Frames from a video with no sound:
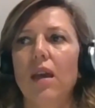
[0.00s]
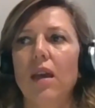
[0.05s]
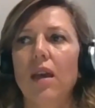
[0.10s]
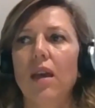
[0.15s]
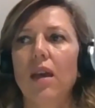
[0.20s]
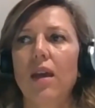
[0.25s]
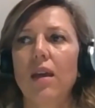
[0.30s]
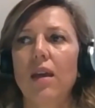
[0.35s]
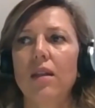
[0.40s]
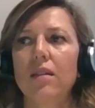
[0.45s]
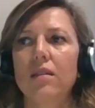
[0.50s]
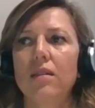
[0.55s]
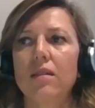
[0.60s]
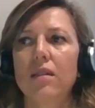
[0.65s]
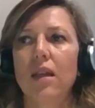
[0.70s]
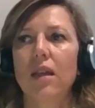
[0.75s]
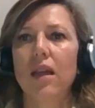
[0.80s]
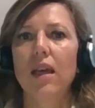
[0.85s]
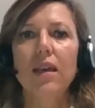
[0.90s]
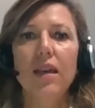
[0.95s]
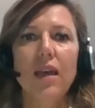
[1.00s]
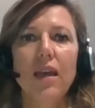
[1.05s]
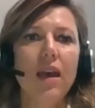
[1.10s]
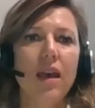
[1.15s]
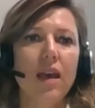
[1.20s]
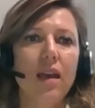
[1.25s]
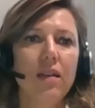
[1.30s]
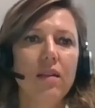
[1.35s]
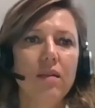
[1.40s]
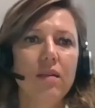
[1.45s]
And
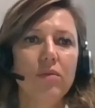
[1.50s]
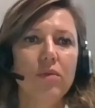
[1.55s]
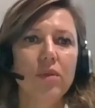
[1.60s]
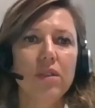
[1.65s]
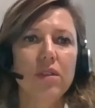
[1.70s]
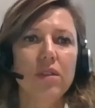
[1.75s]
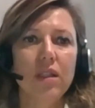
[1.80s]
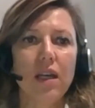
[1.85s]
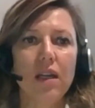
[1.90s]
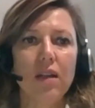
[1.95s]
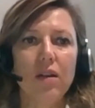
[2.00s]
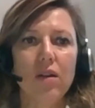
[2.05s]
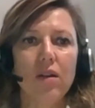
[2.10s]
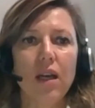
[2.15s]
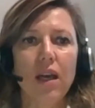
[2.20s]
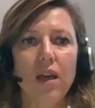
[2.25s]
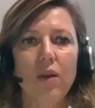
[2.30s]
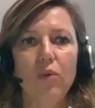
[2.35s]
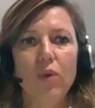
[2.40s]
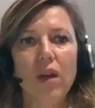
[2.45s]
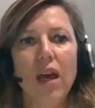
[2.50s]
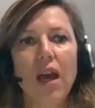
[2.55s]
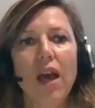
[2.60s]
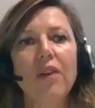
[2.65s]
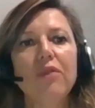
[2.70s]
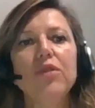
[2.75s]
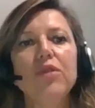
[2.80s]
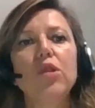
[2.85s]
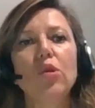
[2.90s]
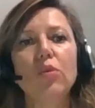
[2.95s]
again, we said, okay, we
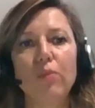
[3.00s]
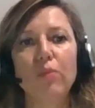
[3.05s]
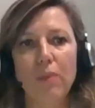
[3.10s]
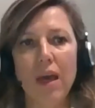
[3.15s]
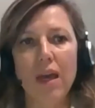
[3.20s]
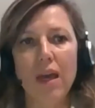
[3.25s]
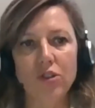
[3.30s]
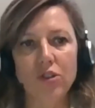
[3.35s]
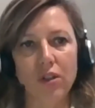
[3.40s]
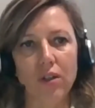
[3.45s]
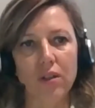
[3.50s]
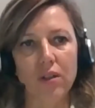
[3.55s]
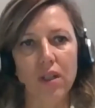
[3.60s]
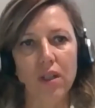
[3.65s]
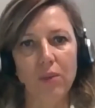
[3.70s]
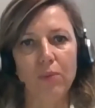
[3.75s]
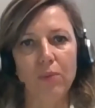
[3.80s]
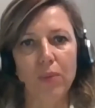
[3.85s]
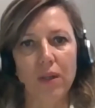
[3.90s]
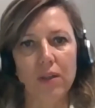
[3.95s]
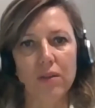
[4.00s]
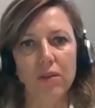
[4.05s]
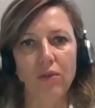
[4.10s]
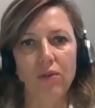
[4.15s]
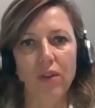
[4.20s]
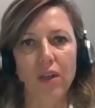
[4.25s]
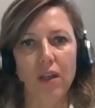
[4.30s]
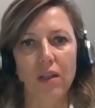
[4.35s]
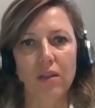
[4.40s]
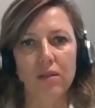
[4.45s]
have to measure the impact
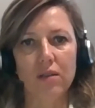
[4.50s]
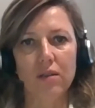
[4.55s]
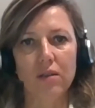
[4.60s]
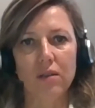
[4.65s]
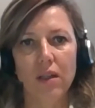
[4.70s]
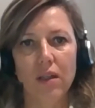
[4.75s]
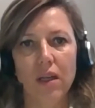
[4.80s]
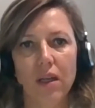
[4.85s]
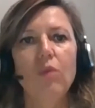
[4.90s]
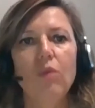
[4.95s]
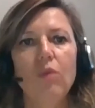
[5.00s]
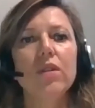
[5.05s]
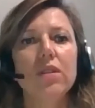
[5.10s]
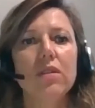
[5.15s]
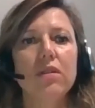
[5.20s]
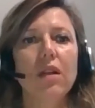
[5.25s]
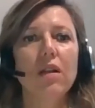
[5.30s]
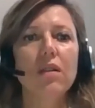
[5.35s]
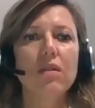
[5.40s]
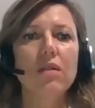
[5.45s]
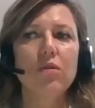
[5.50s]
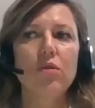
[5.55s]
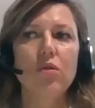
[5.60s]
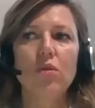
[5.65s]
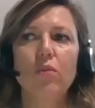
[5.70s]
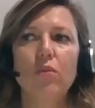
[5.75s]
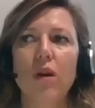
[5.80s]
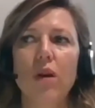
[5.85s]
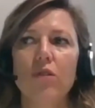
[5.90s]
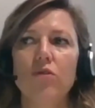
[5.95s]
of this. And we started
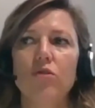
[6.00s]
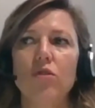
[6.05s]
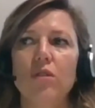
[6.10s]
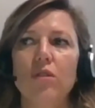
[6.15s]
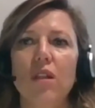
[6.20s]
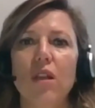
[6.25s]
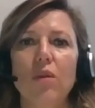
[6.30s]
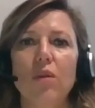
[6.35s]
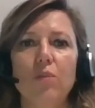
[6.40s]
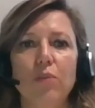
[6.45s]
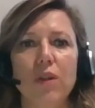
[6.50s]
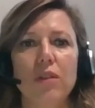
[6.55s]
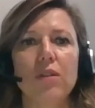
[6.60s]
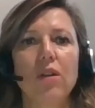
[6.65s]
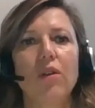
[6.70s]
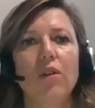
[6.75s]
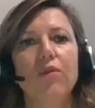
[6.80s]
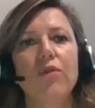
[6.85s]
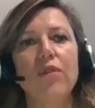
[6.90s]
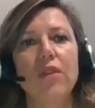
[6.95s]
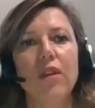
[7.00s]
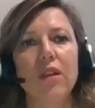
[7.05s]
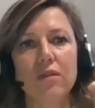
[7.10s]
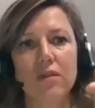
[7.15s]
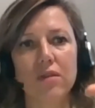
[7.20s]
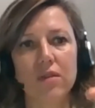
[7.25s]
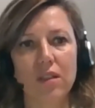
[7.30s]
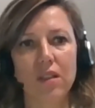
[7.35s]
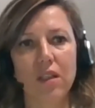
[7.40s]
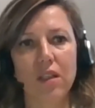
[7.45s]
to measure the impact of
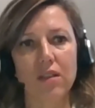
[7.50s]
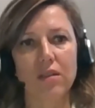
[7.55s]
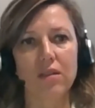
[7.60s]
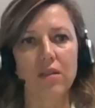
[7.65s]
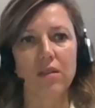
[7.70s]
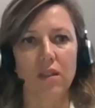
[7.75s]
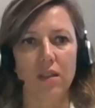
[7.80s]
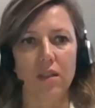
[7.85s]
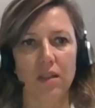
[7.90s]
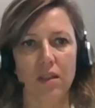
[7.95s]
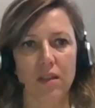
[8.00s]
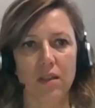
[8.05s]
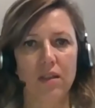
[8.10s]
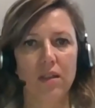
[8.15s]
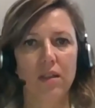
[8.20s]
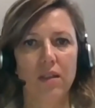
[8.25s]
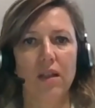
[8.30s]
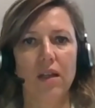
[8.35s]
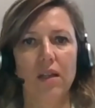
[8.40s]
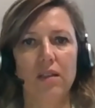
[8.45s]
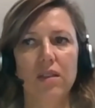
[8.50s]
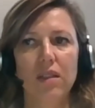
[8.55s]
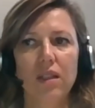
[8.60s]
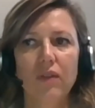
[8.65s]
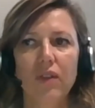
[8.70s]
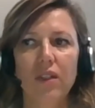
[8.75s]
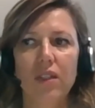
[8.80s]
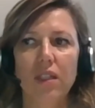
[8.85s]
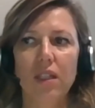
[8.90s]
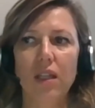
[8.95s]
this CSR
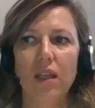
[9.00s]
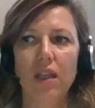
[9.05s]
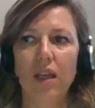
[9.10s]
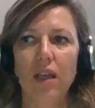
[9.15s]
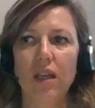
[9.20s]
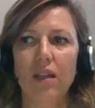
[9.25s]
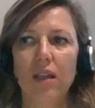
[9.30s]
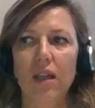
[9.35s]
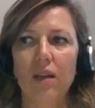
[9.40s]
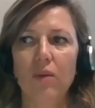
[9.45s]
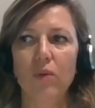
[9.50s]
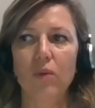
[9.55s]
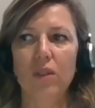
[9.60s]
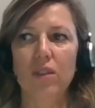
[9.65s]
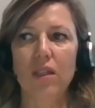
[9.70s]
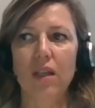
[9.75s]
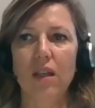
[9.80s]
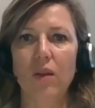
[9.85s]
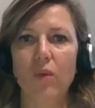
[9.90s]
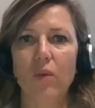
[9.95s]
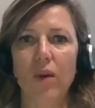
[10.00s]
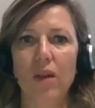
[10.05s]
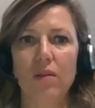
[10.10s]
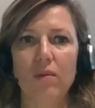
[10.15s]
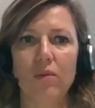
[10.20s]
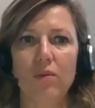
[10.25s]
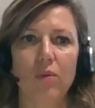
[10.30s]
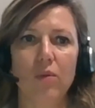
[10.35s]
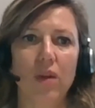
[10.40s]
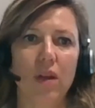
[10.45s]
activity. And then we said, but
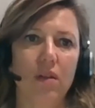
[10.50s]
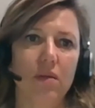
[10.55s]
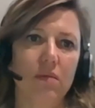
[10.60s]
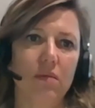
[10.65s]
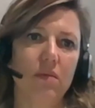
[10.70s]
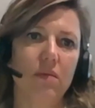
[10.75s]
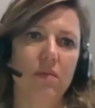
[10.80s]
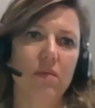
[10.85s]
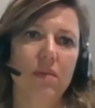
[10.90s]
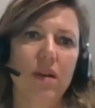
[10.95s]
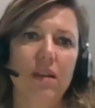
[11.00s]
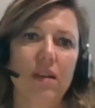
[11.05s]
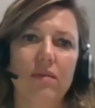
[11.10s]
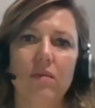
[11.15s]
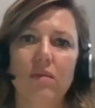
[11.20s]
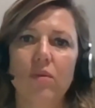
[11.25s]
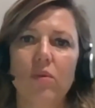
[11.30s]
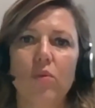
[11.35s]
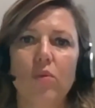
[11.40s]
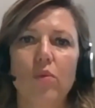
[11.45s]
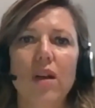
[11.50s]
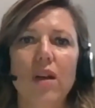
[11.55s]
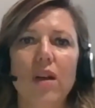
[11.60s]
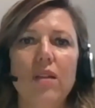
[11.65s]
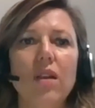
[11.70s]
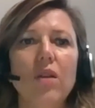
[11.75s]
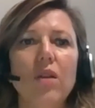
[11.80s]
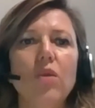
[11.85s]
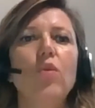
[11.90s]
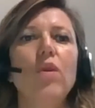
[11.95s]
why
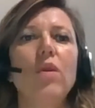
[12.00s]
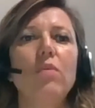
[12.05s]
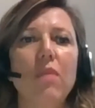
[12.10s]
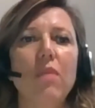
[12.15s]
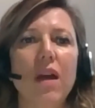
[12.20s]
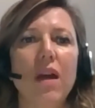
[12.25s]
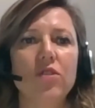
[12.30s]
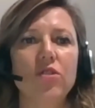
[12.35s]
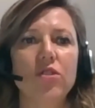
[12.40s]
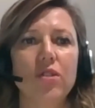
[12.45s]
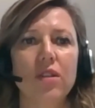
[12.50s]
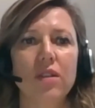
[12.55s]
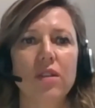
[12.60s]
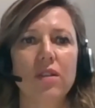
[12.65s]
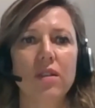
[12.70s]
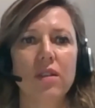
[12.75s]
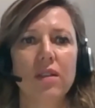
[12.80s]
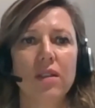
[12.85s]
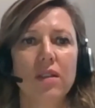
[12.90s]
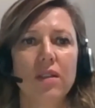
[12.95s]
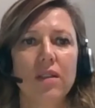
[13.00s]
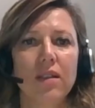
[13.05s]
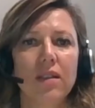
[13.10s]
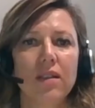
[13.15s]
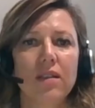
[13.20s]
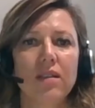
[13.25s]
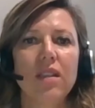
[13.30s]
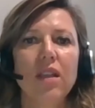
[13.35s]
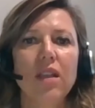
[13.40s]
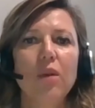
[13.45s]
don't we measure
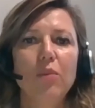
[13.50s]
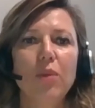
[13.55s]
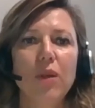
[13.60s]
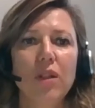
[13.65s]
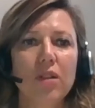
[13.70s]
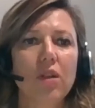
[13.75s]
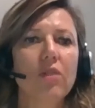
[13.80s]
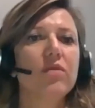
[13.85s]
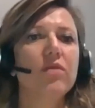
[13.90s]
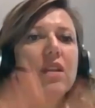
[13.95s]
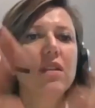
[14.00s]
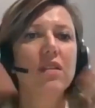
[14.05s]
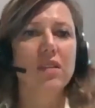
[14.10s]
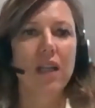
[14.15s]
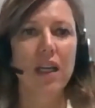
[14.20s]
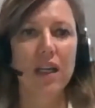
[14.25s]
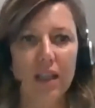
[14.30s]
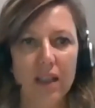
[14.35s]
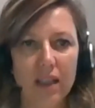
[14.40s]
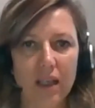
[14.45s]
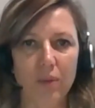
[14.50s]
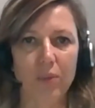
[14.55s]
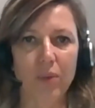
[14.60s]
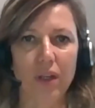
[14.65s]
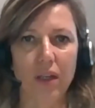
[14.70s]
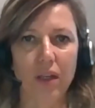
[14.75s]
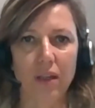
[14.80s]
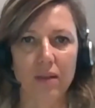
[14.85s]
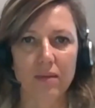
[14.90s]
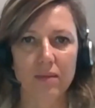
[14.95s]
the impact of the entire
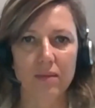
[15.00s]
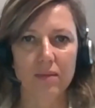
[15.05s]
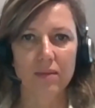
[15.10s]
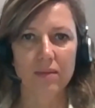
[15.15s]
company?